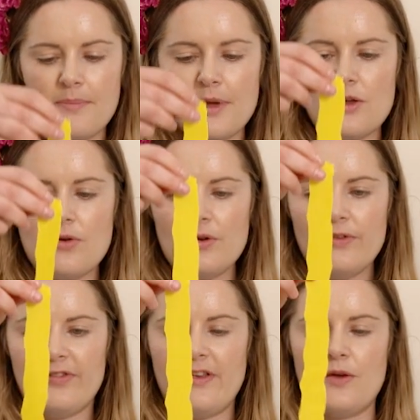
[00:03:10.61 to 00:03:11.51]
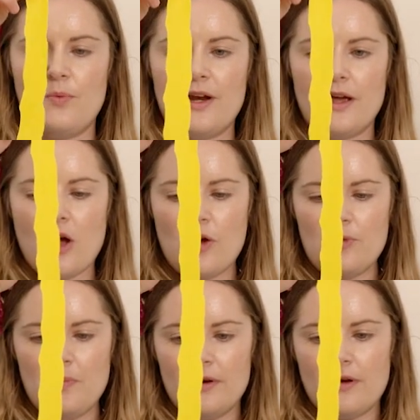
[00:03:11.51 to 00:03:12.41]
But you can see when I
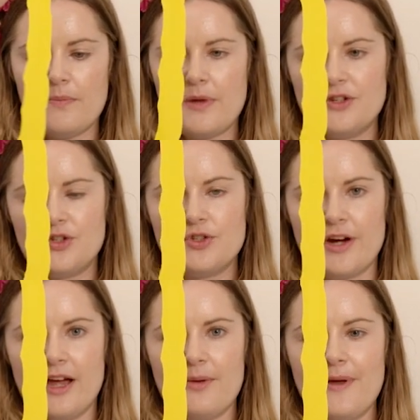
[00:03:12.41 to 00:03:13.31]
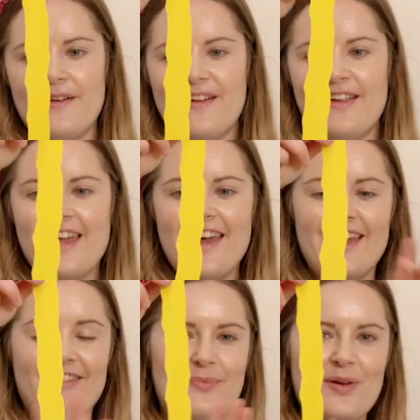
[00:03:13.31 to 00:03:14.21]
open up my strip,
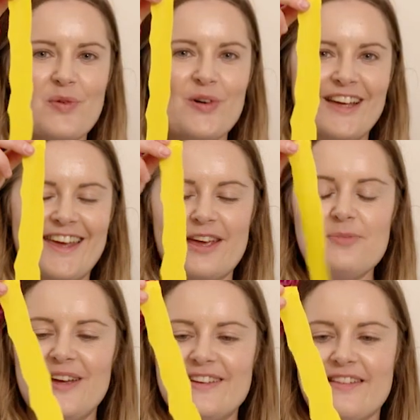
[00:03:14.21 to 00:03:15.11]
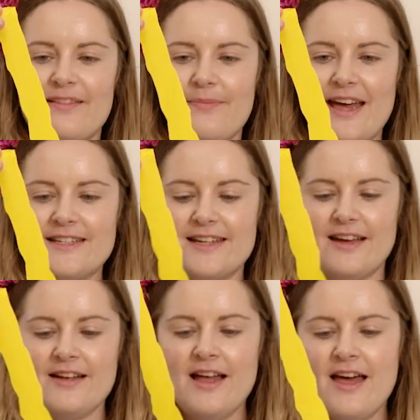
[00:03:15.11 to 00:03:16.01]
it's a bit wonky, but it doesn't
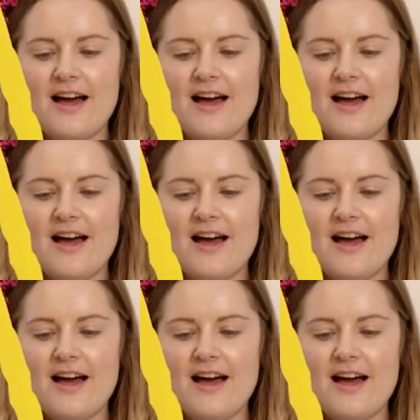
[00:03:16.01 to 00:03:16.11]
matter.